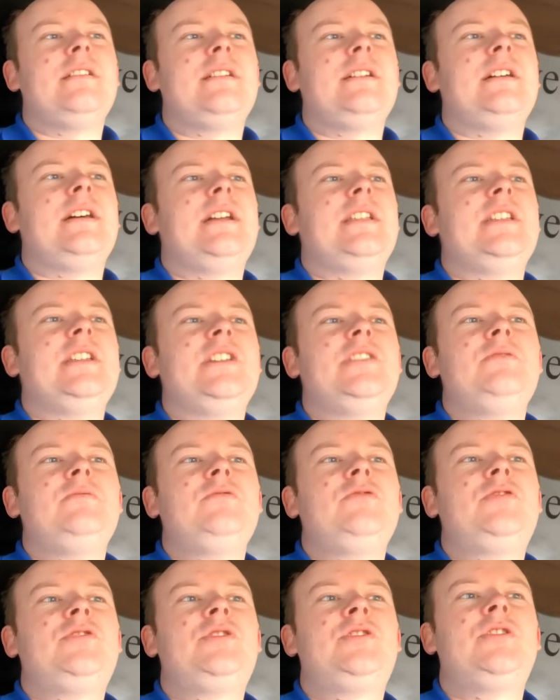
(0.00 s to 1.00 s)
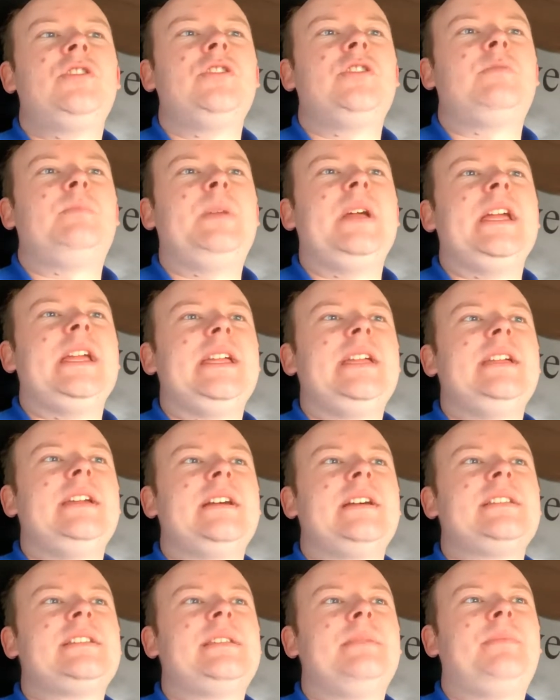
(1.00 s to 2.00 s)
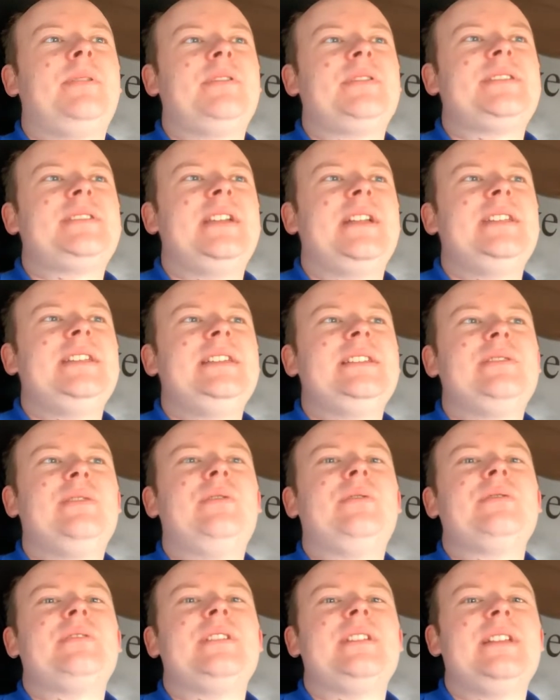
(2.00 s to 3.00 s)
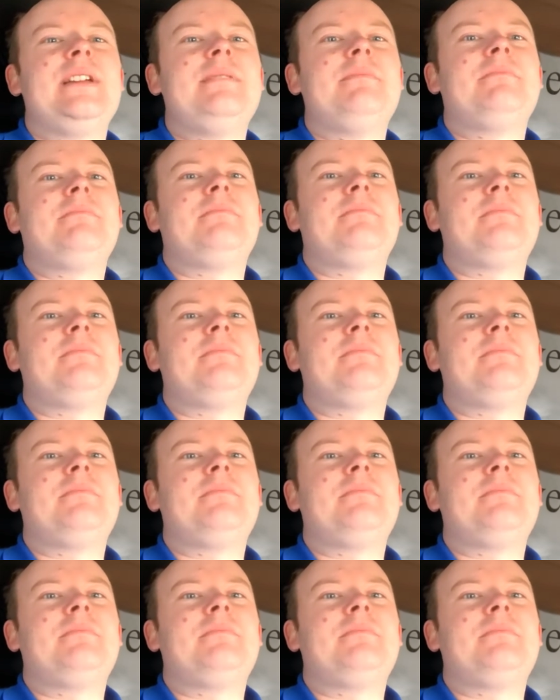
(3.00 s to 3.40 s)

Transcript: And it should be, as the boss said, he's ordered it.